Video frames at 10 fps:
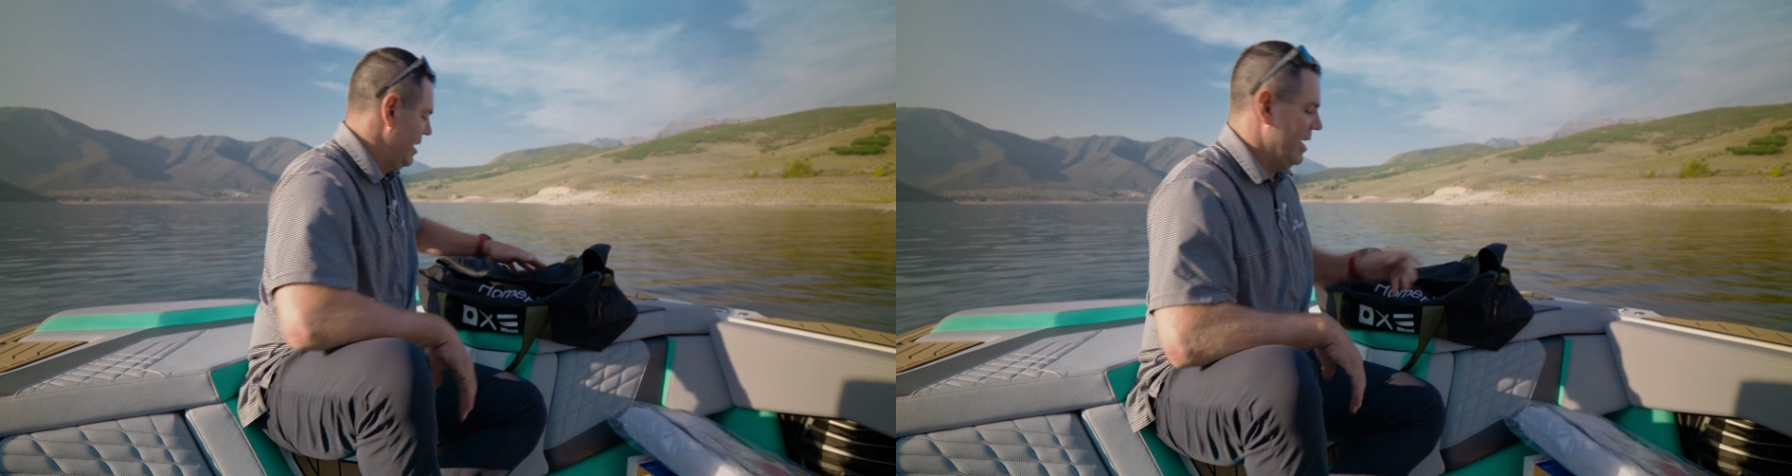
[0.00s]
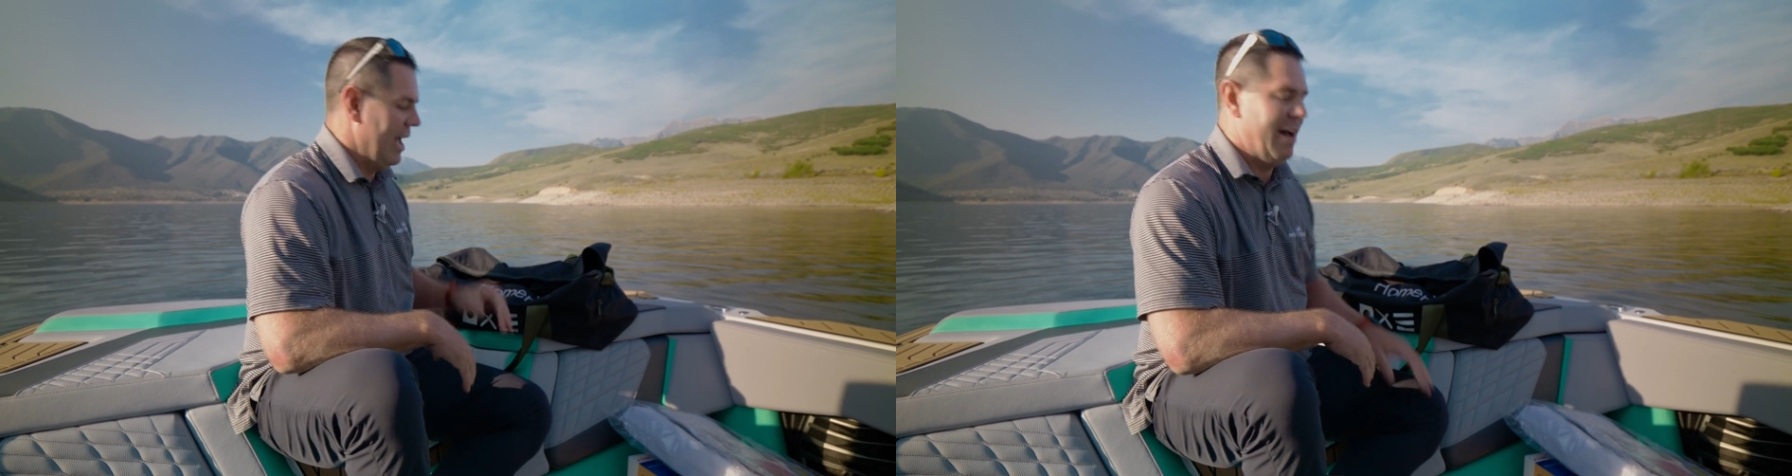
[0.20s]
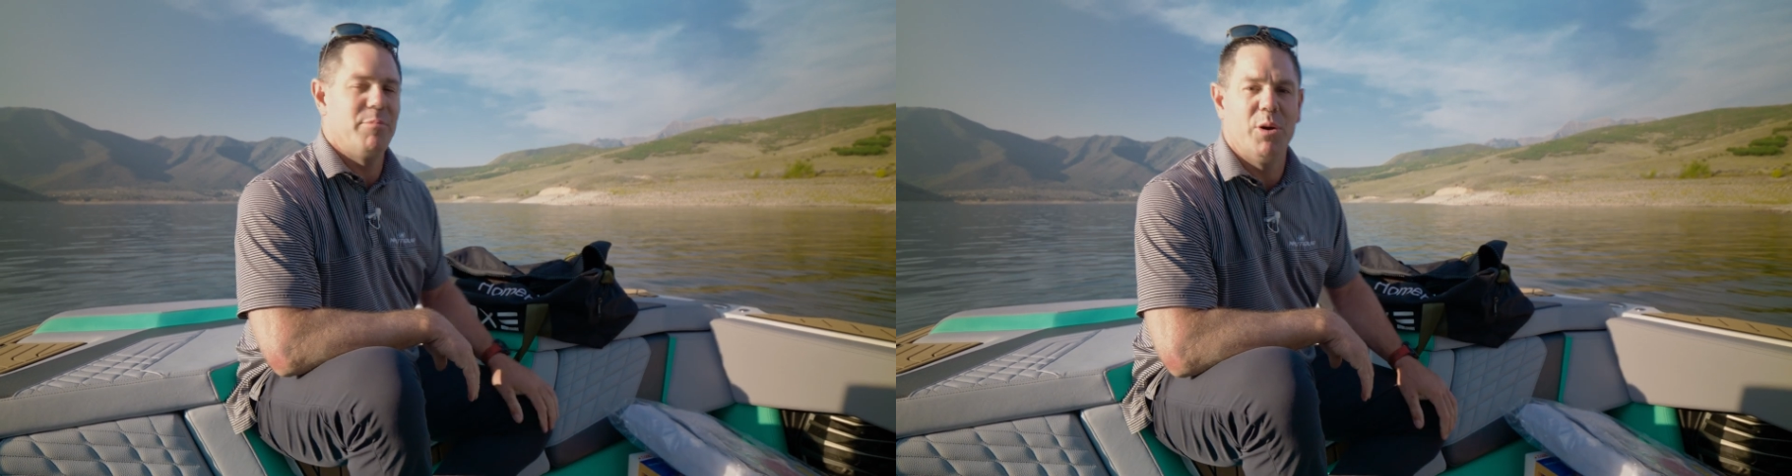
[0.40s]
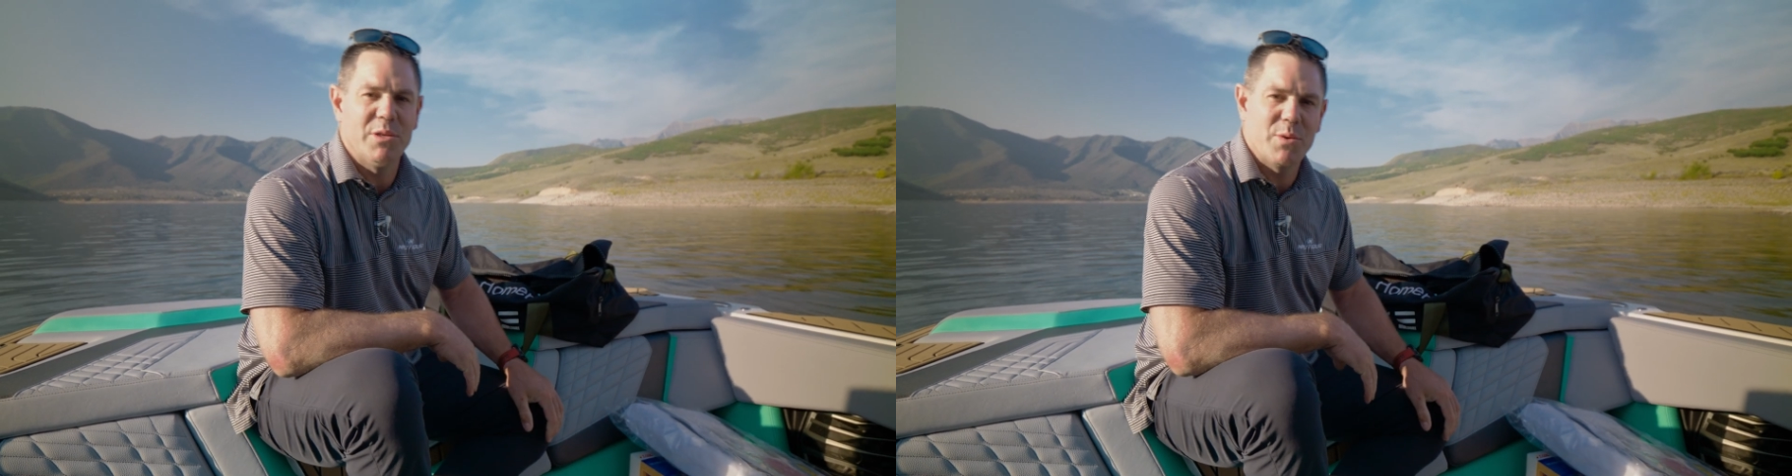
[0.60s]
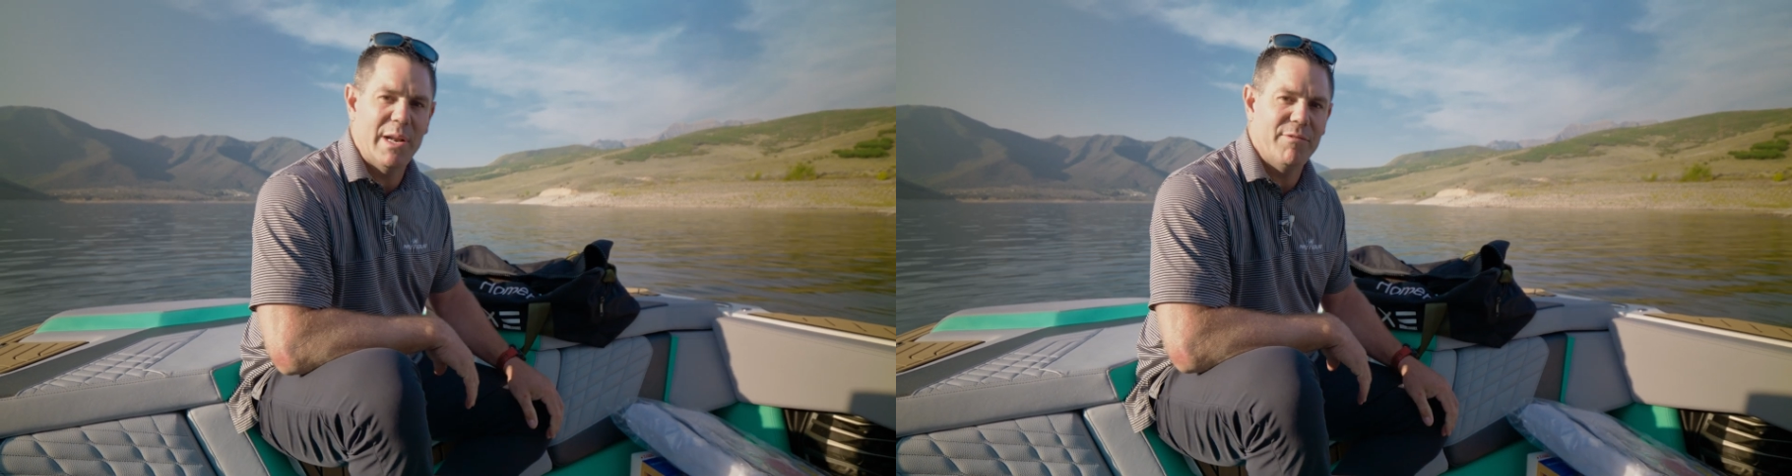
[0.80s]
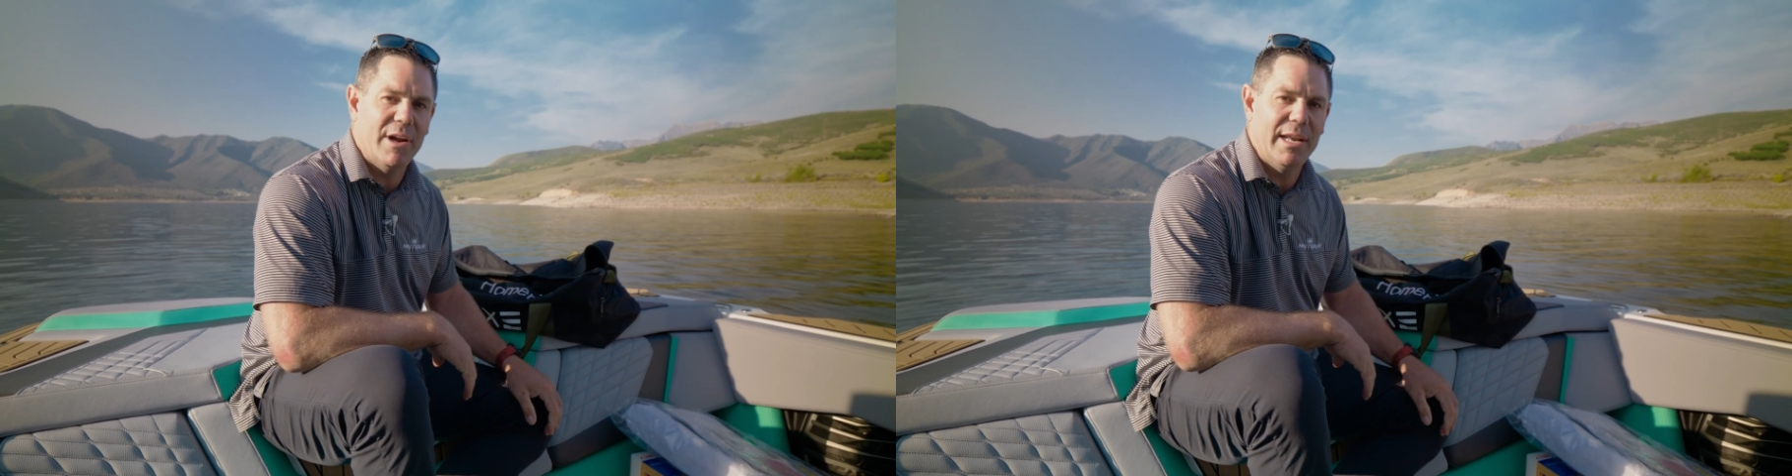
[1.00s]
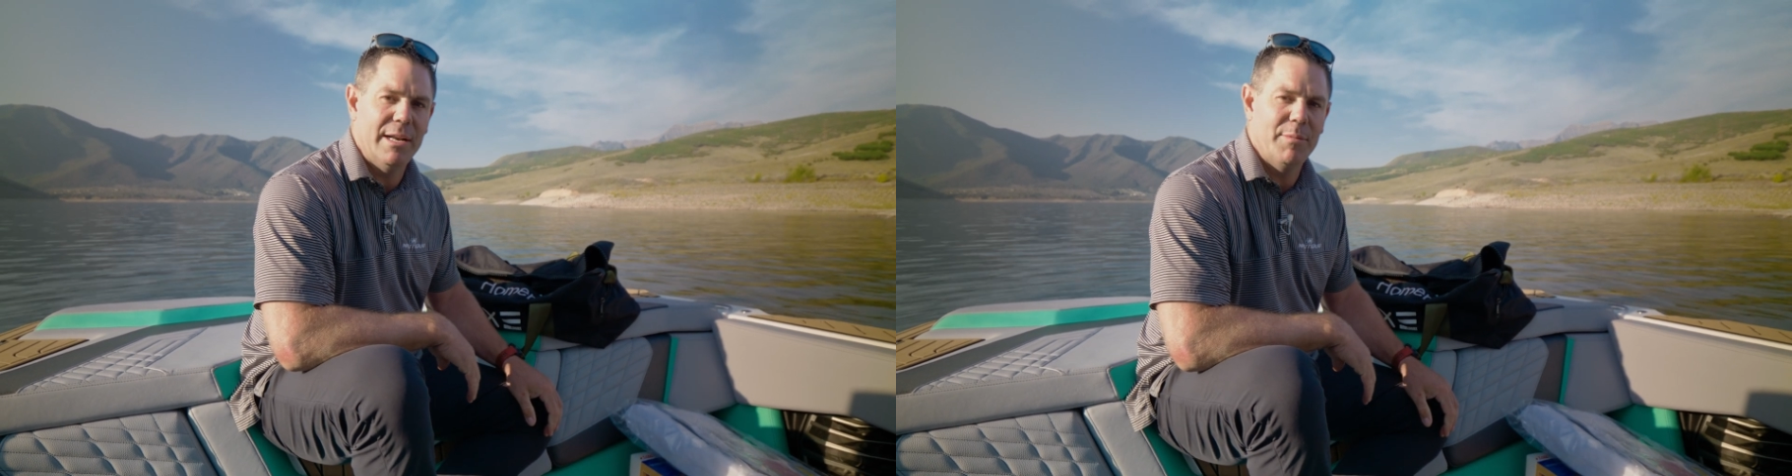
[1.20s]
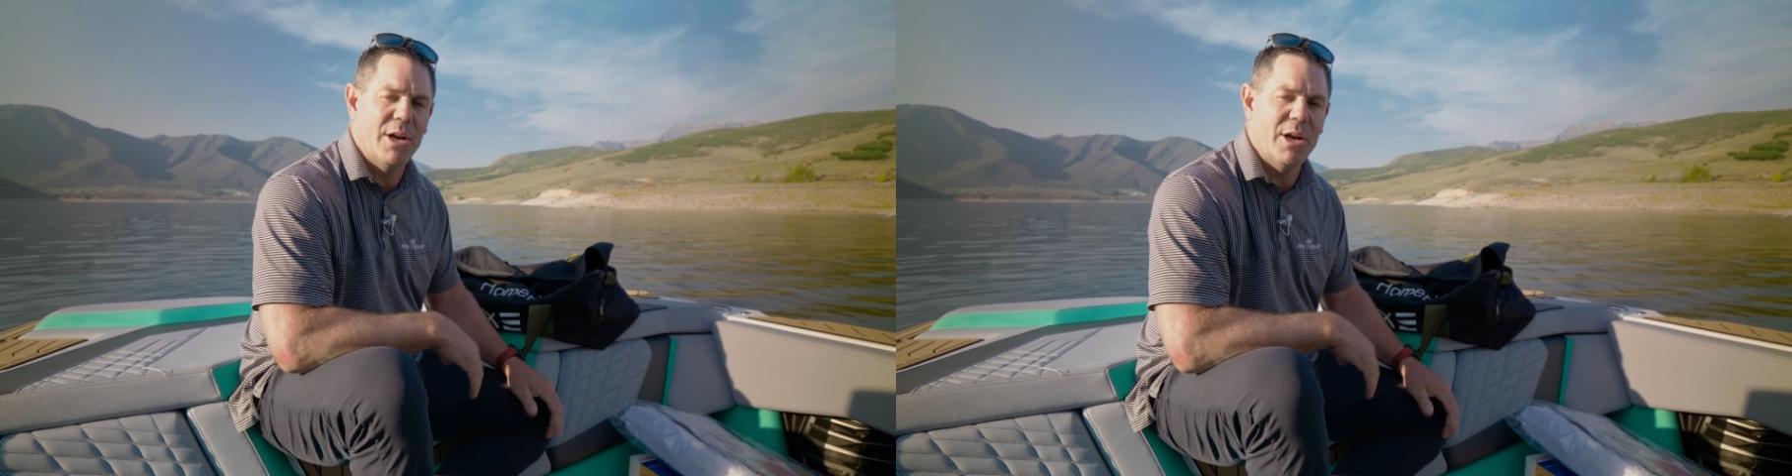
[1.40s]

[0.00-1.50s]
have buoys whenever I need them.